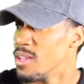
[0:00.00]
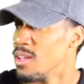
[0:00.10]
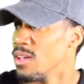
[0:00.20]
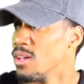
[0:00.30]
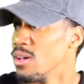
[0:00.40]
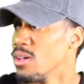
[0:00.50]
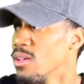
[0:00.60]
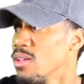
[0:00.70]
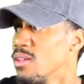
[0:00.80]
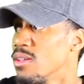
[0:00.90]

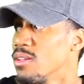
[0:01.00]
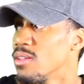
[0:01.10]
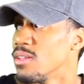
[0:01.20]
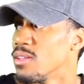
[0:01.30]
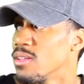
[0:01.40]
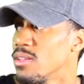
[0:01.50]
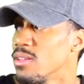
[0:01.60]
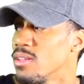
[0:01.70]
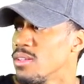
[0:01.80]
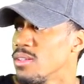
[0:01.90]

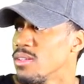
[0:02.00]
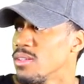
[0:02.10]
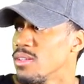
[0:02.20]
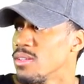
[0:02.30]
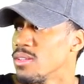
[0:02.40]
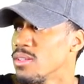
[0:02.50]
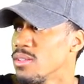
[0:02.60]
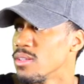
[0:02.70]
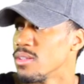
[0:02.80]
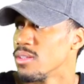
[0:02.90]

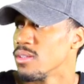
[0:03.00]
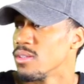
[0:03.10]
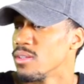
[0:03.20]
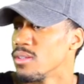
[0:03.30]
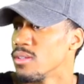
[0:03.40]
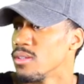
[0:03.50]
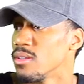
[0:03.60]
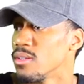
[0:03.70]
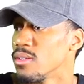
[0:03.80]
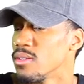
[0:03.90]

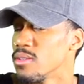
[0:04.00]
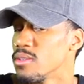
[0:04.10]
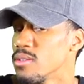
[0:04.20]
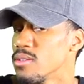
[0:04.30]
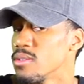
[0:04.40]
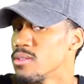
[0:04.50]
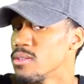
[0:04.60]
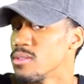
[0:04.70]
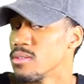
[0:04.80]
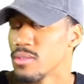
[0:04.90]

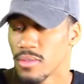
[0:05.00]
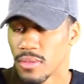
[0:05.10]
The person shown says nothing.